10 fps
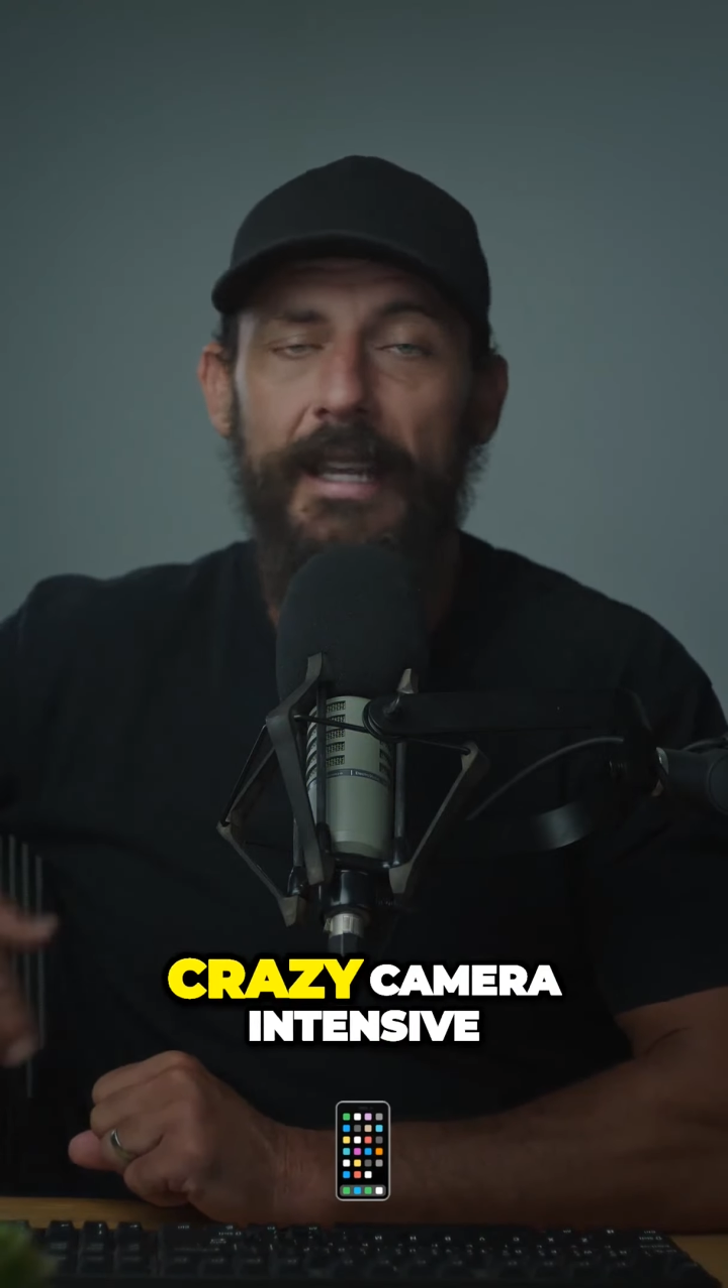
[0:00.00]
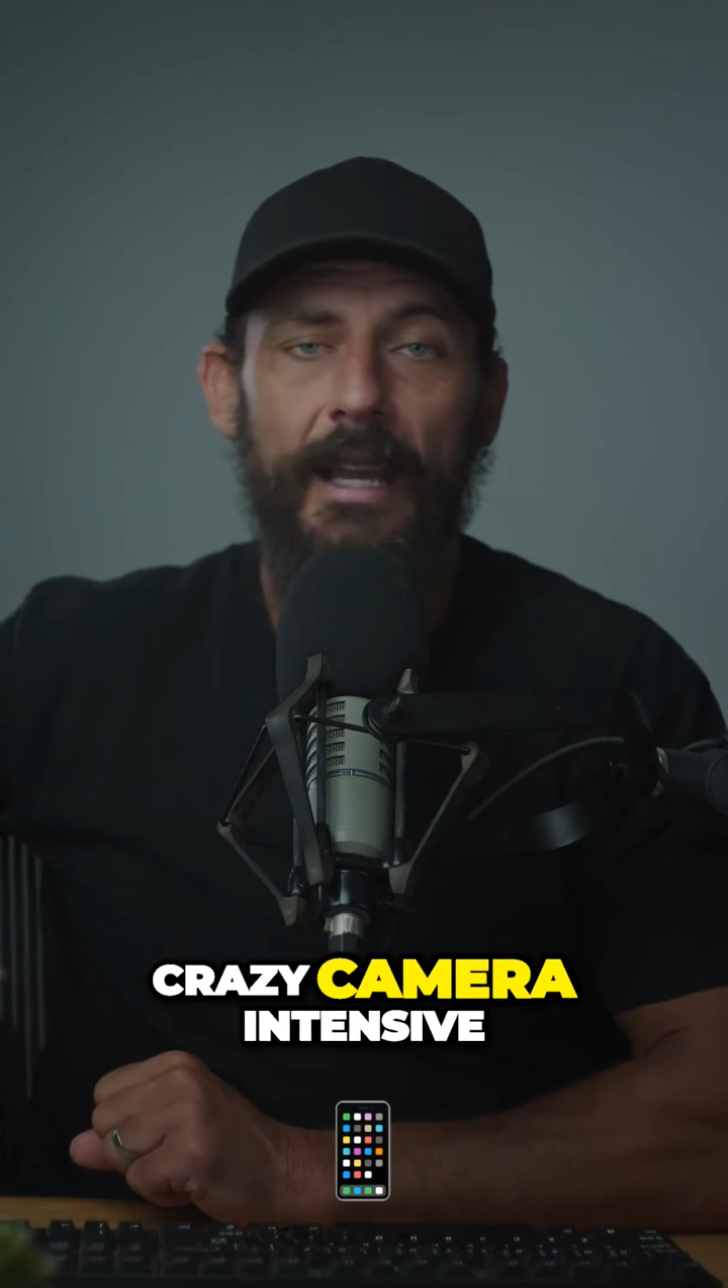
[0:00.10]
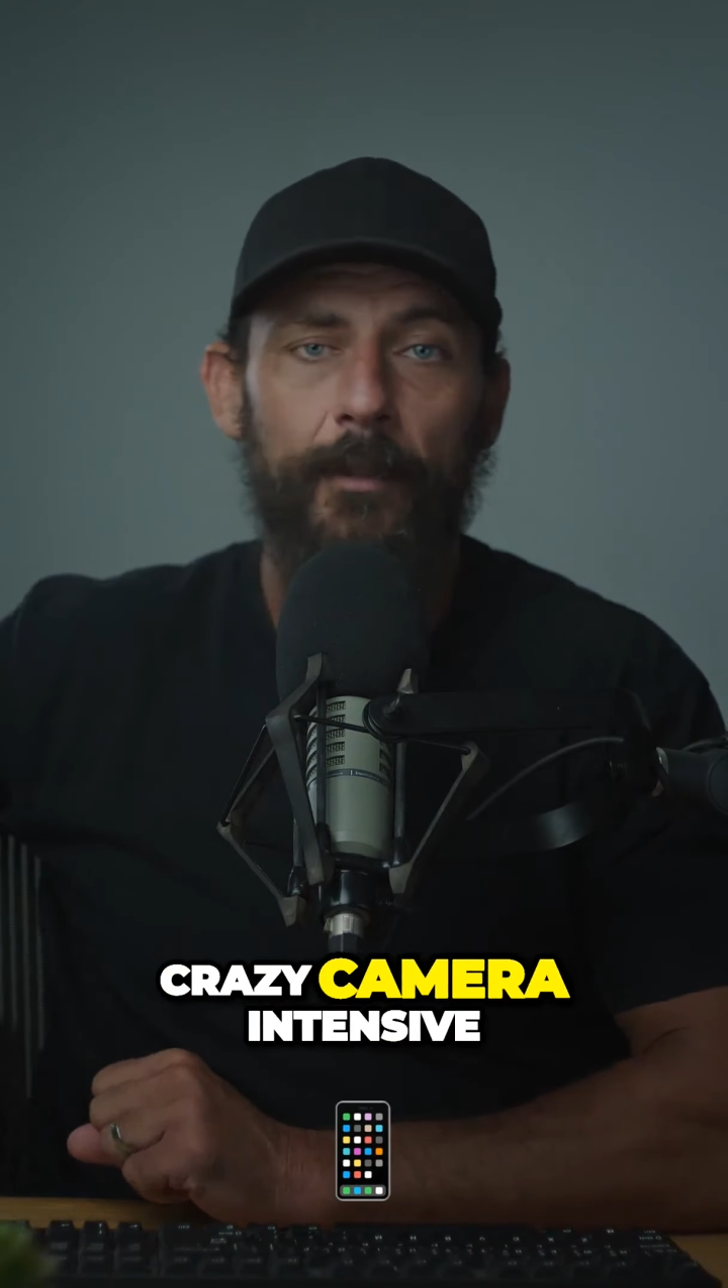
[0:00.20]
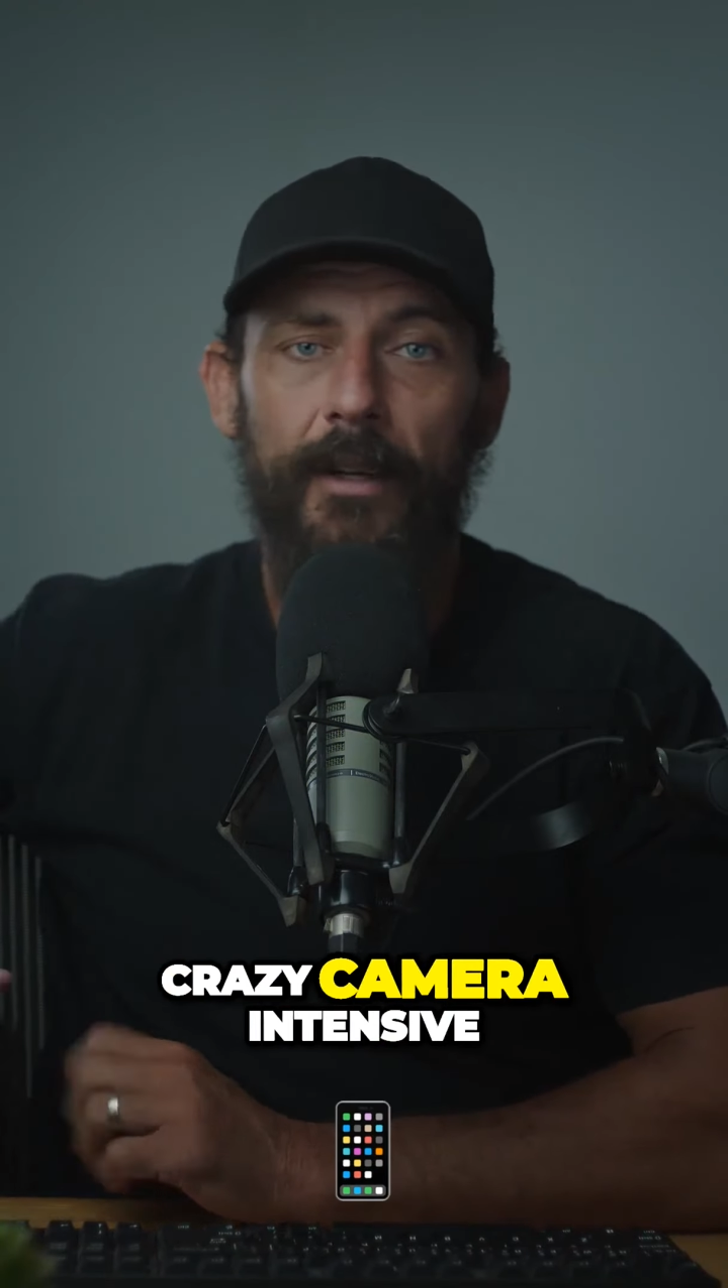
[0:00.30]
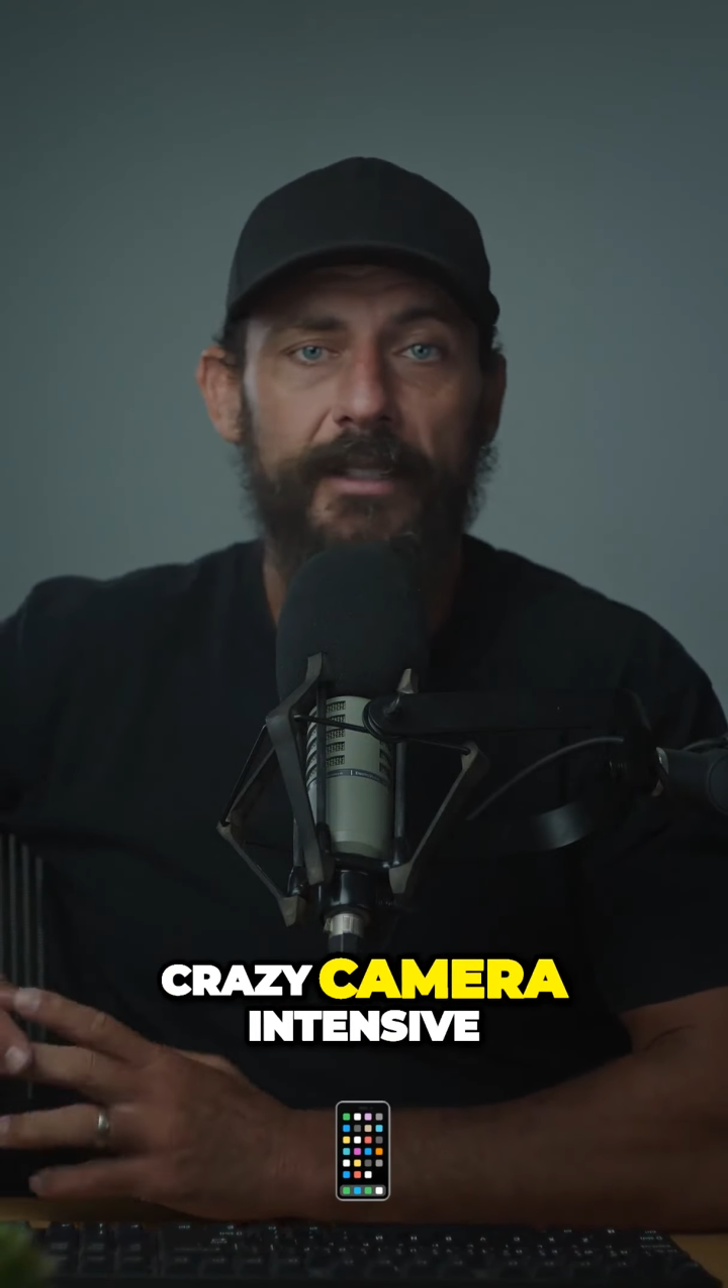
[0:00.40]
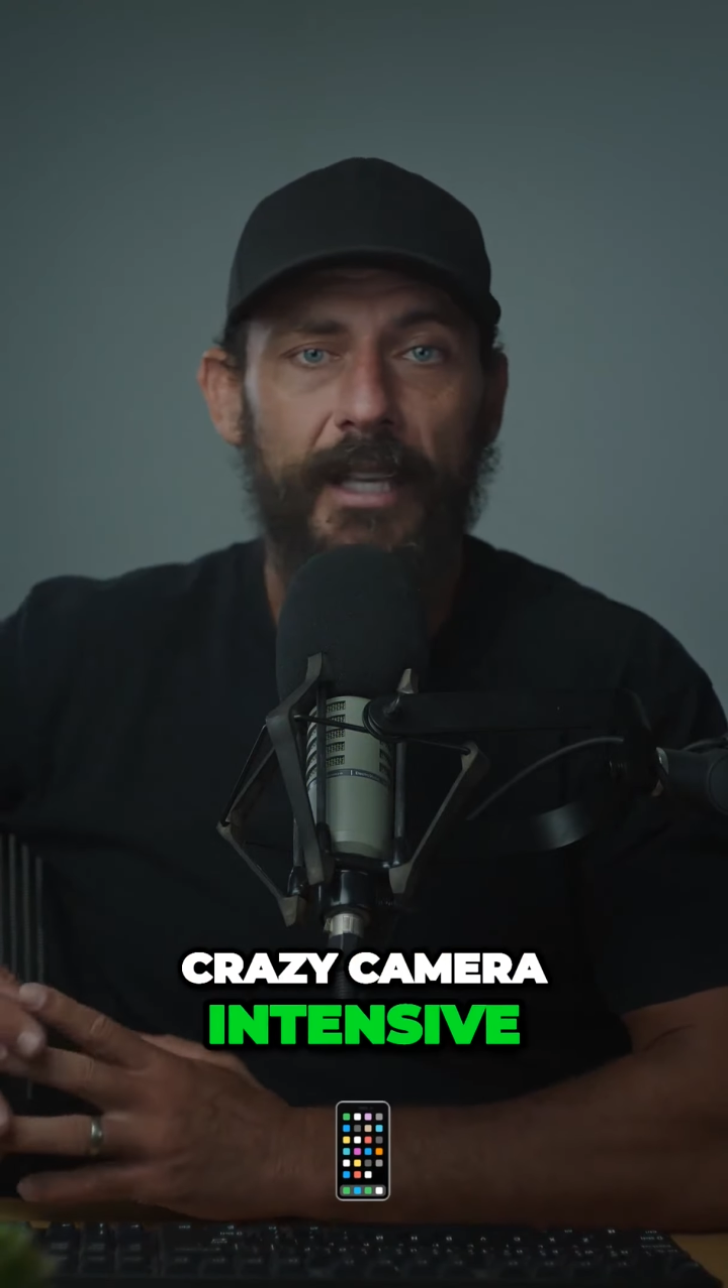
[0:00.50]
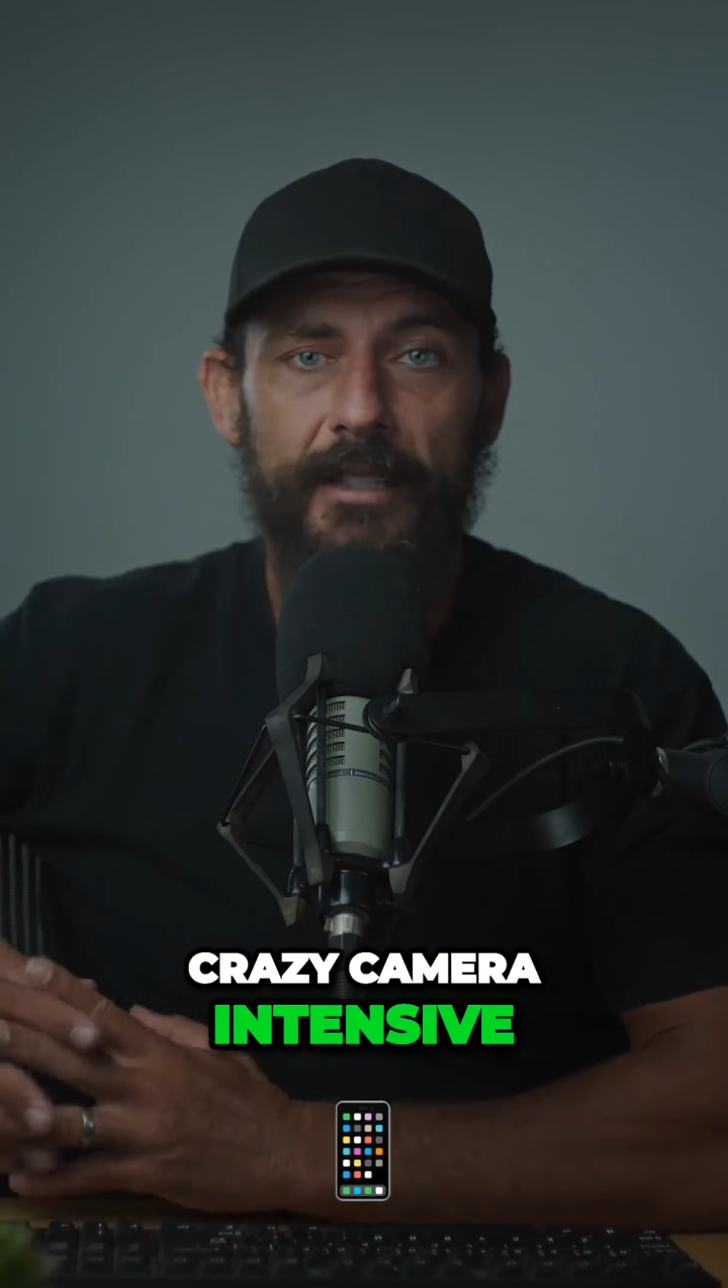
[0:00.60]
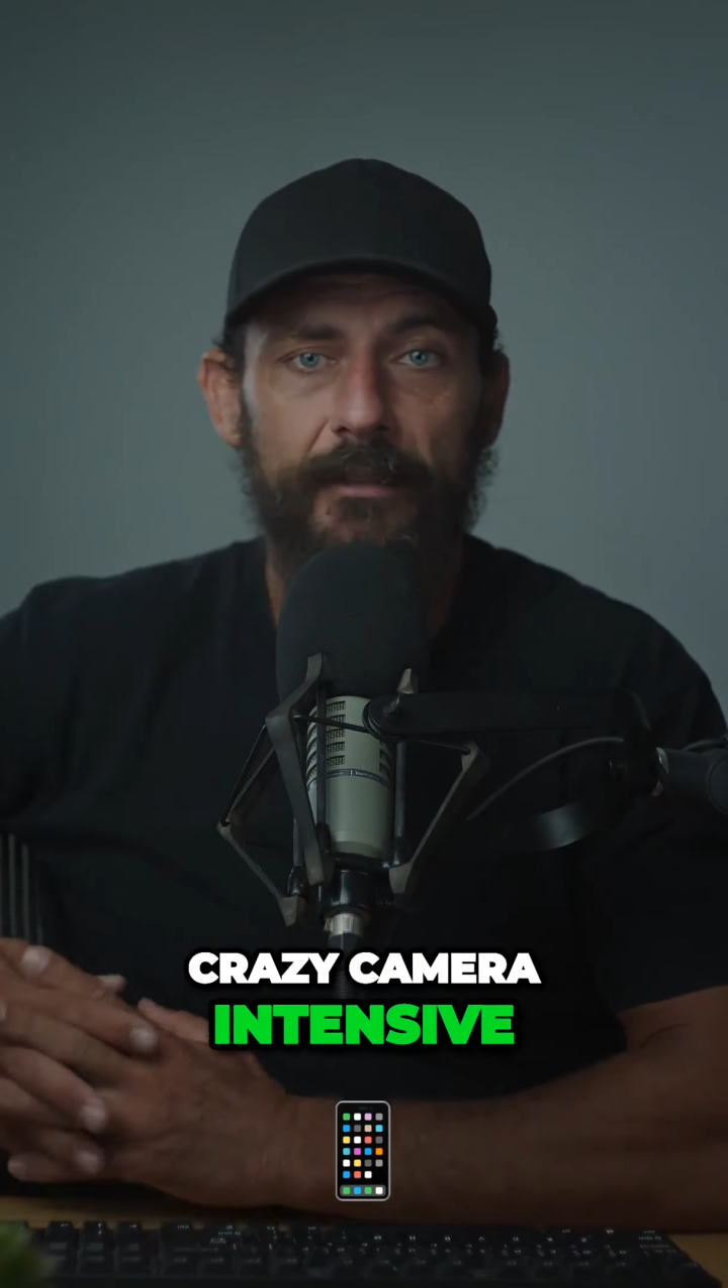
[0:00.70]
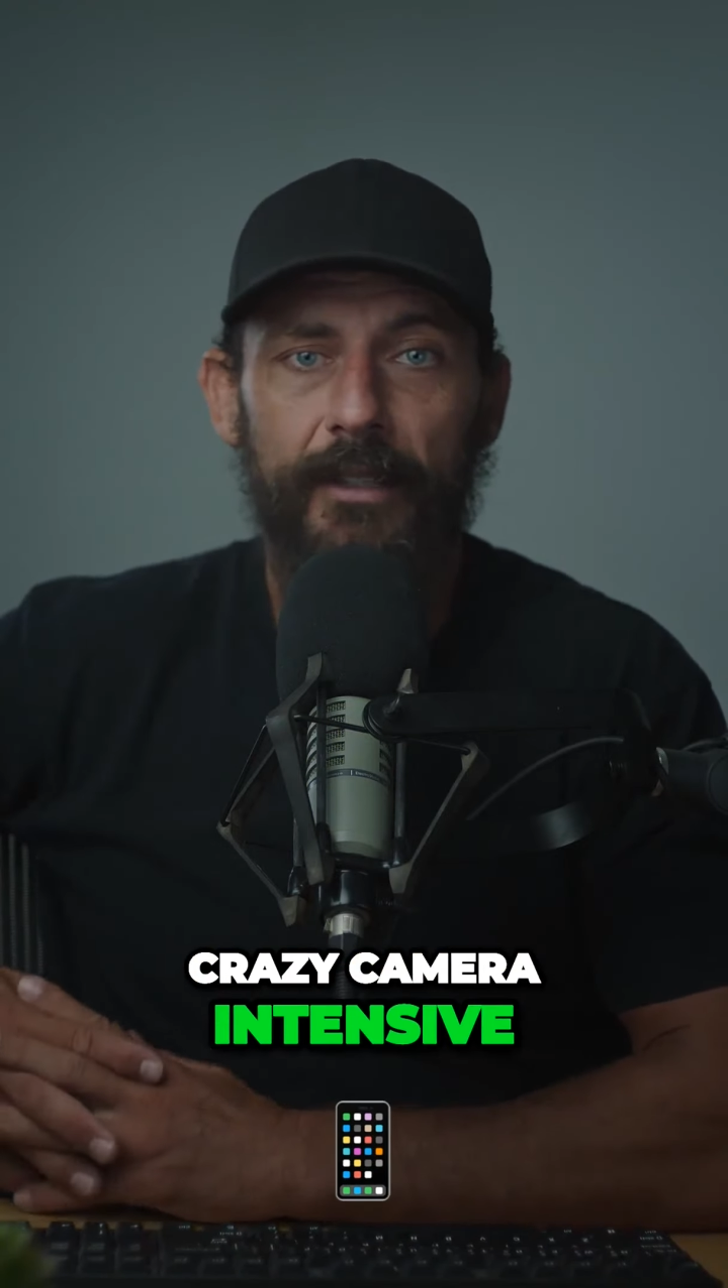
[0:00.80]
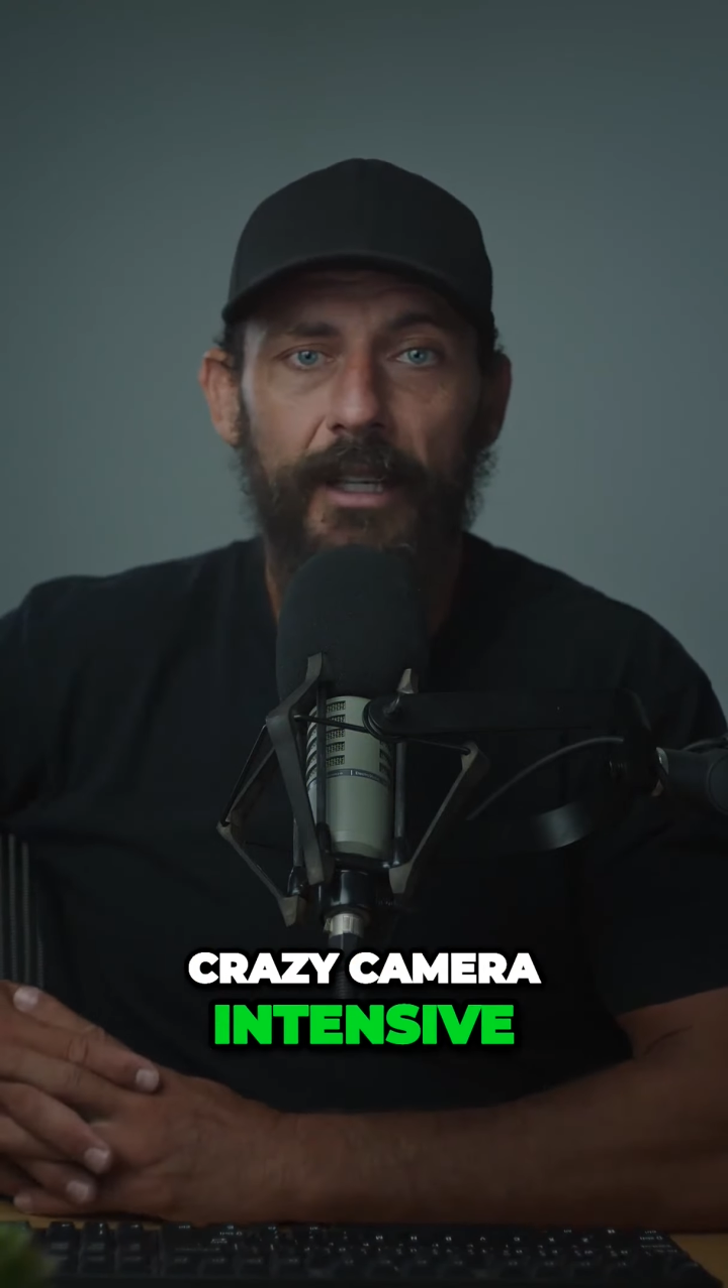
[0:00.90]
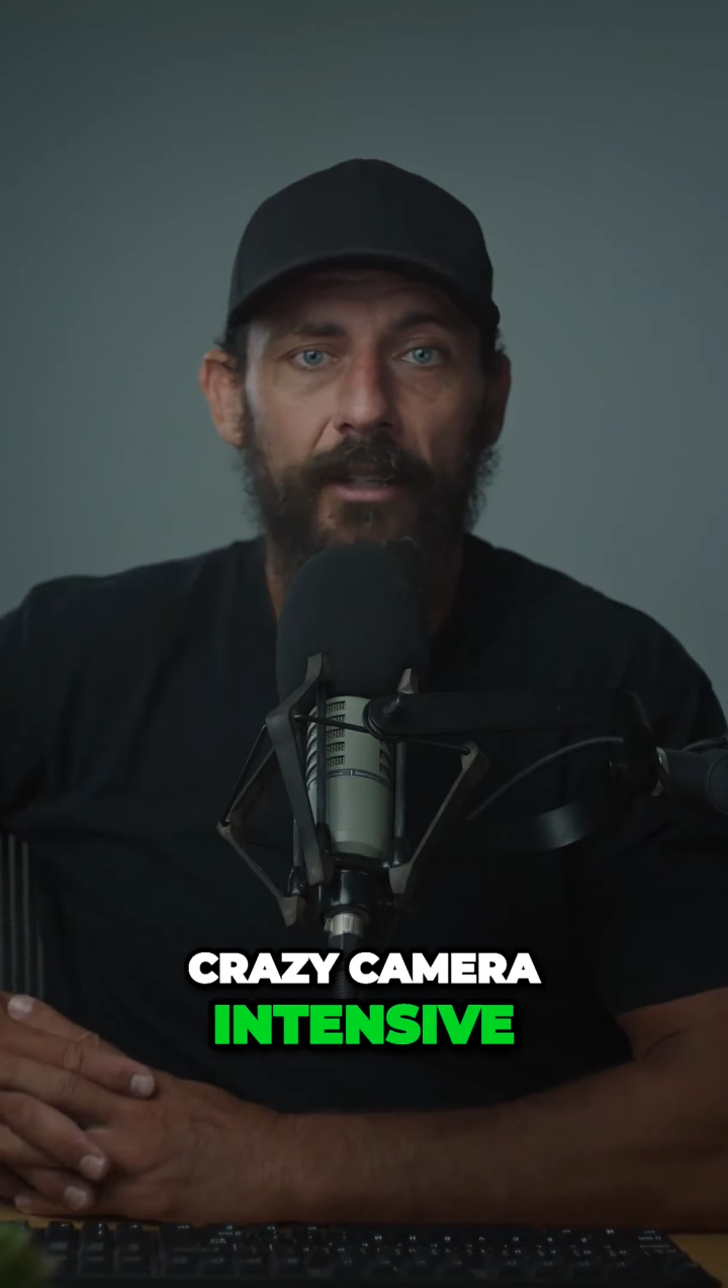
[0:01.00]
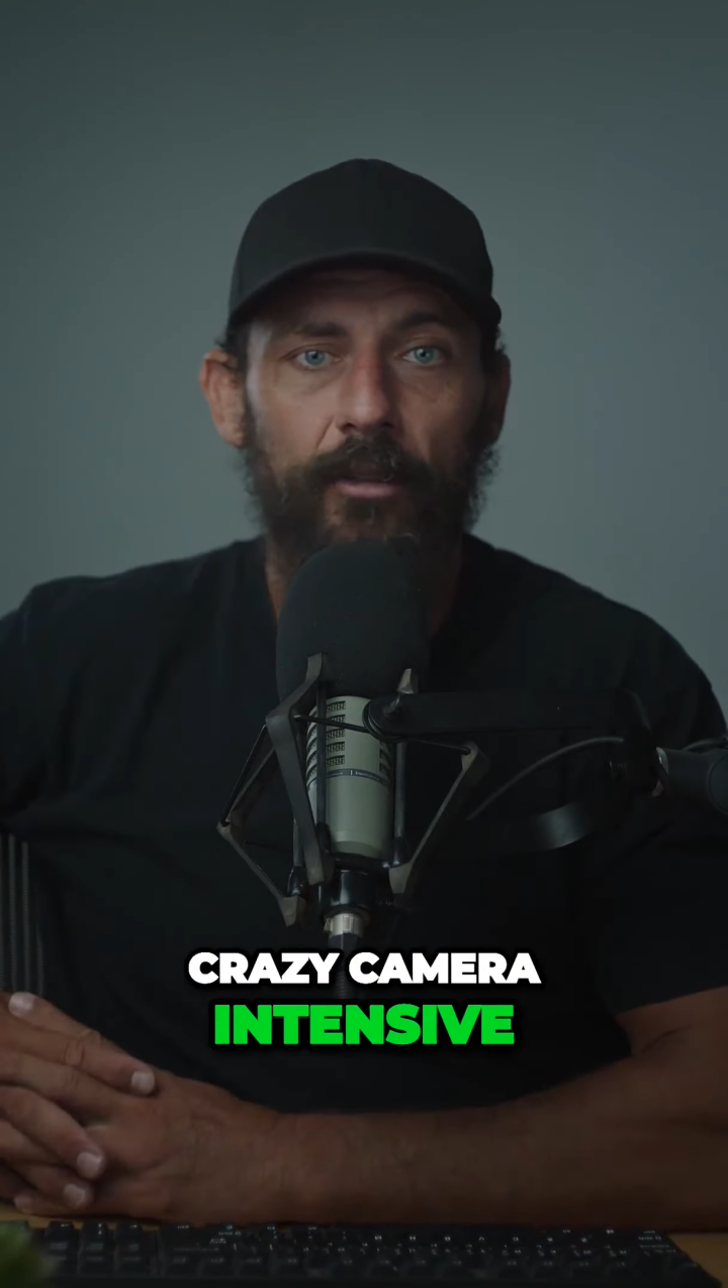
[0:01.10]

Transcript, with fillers: camera intensive